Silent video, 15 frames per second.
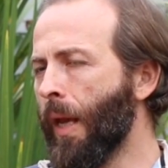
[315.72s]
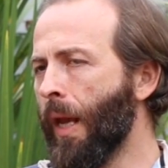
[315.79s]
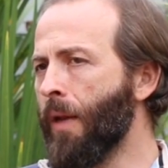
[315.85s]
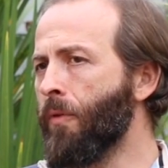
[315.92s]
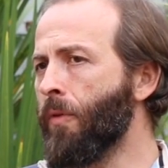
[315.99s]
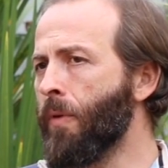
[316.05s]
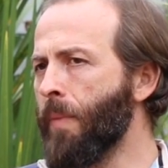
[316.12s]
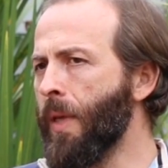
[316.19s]

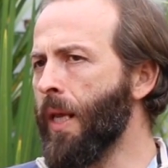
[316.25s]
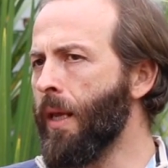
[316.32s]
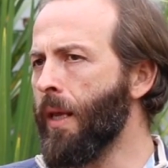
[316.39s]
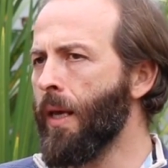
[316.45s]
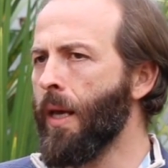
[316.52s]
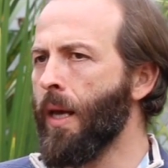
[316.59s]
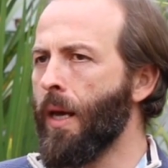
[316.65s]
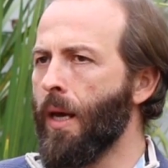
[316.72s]
And for
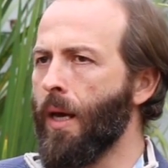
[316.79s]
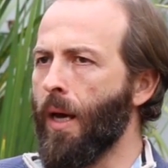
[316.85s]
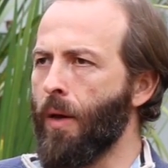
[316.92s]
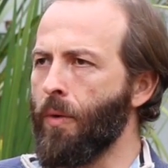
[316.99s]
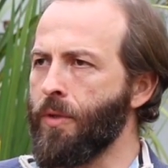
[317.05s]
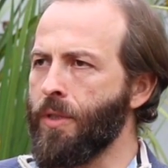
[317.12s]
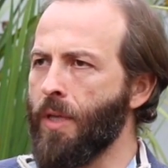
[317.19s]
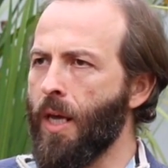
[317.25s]
me,
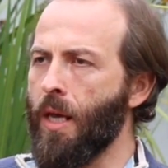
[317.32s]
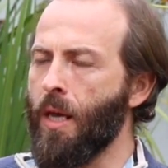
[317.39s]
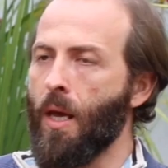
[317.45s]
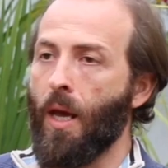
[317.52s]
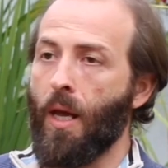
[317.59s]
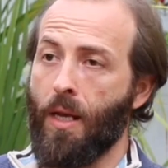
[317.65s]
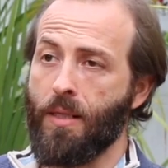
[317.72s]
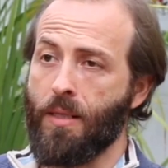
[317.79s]
I would say,
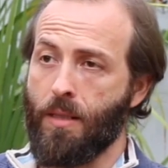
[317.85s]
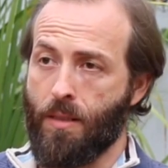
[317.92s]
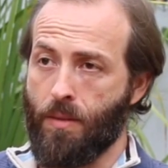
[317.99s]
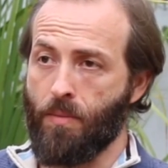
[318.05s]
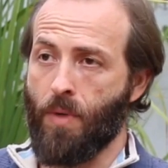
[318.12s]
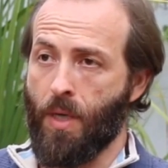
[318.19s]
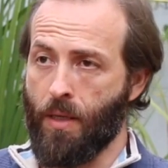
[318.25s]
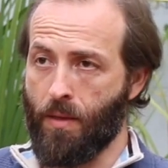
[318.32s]
and this
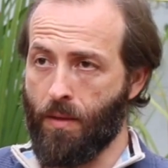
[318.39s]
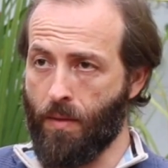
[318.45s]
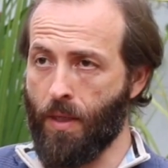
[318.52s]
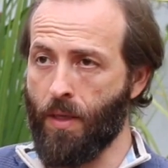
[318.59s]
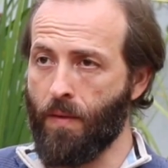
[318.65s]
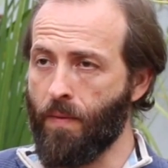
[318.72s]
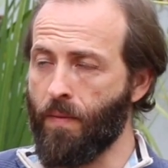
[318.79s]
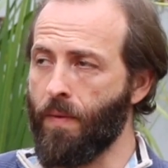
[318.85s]
is one
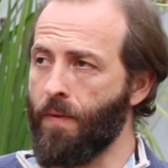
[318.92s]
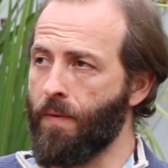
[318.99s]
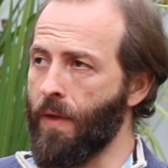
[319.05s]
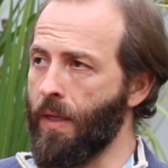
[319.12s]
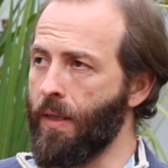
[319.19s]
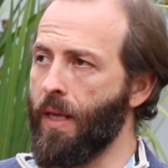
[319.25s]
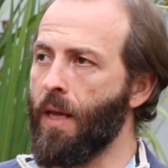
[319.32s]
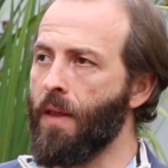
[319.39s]
of the
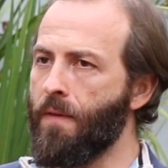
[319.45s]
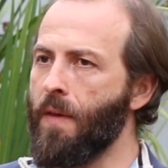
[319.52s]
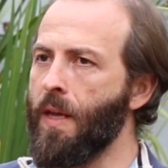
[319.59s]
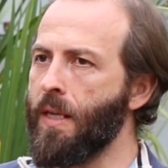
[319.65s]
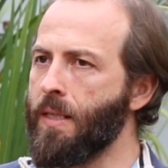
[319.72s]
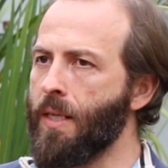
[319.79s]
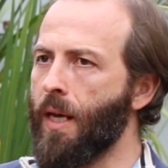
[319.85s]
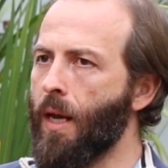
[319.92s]
things. The other
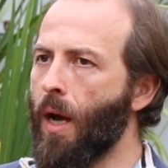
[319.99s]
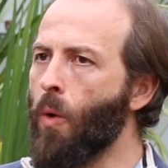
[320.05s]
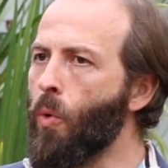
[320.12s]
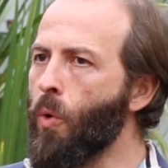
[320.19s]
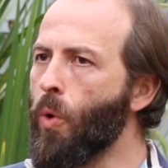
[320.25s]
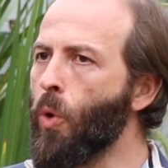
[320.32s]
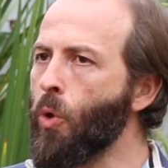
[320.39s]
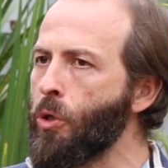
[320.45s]
thing is like how
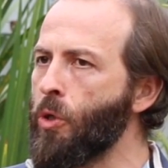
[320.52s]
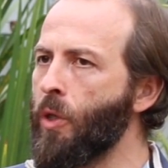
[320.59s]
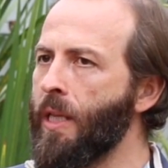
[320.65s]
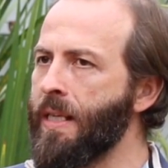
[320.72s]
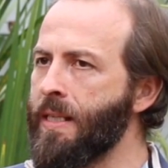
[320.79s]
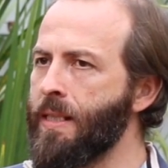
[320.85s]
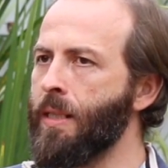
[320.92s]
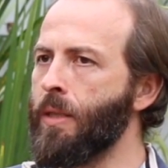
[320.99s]
we also
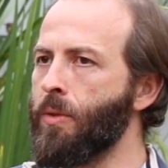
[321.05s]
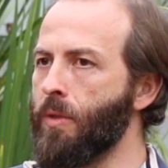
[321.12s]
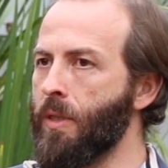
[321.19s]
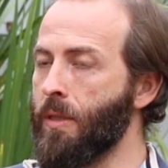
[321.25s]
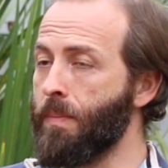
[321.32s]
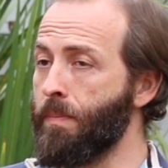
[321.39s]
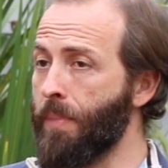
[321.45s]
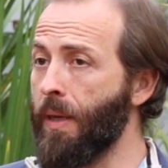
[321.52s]
listen to
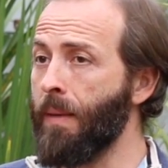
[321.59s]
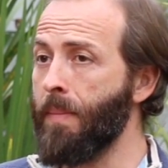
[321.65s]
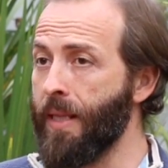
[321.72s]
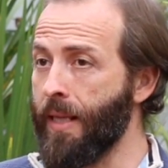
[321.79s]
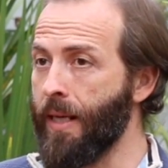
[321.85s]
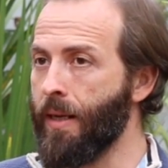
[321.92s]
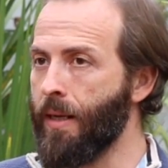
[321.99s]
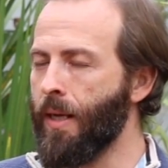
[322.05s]
this
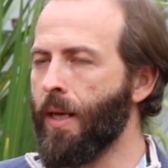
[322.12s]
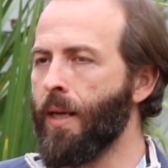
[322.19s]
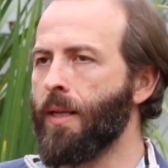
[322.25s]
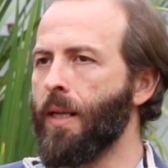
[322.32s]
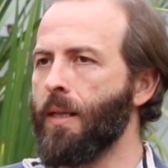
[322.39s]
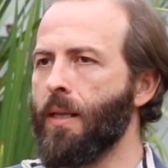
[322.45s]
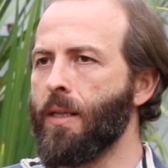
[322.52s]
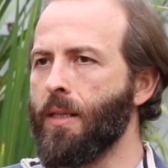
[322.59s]
public
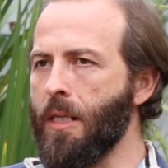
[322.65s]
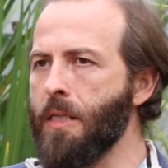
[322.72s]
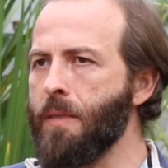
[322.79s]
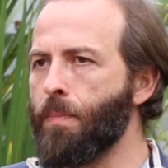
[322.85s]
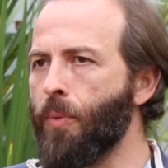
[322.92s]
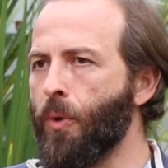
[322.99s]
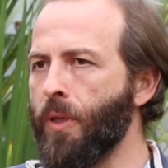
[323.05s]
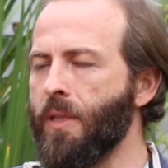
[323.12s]
that at
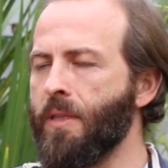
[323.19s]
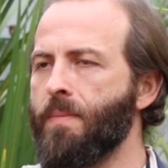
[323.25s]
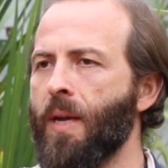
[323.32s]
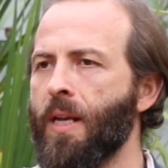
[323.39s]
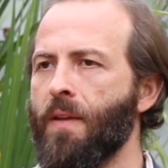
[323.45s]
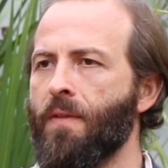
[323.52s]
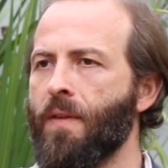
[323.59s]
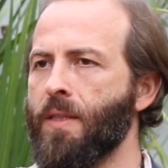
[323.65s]
this point is
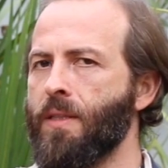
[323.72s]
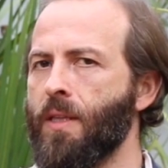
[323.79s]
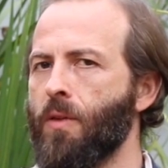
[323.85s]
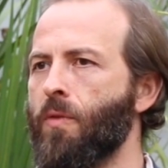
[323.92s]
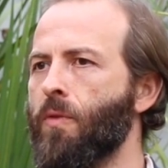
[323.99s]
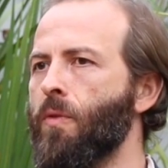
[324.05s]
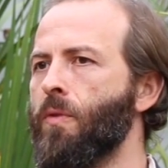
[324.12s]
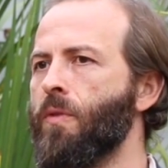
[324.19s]

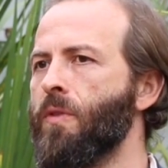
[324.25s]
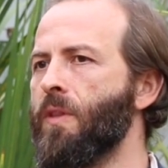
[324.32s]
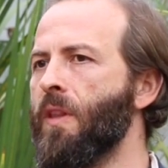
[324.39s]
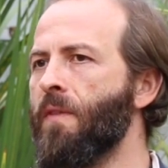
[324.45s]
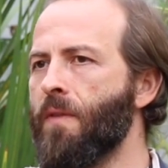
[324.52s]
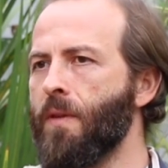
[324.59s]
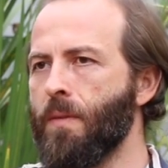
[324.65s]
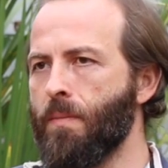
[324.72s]
manifesting through
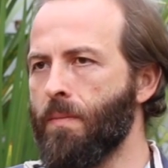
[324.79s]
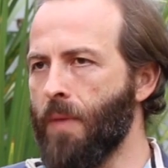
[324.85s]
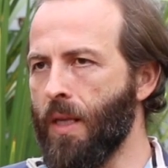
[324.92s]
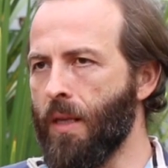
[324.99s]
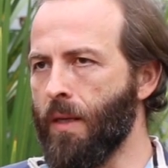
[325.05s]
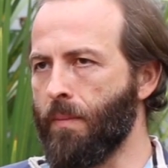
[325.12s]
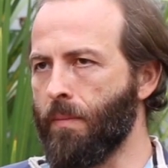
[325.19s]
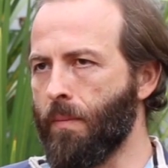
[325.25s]
different
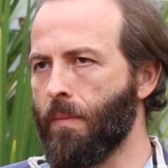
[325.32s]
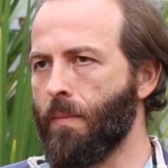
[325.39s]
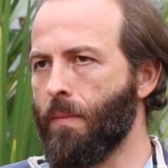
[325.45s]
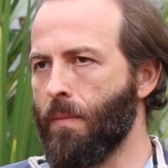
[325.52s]
medium.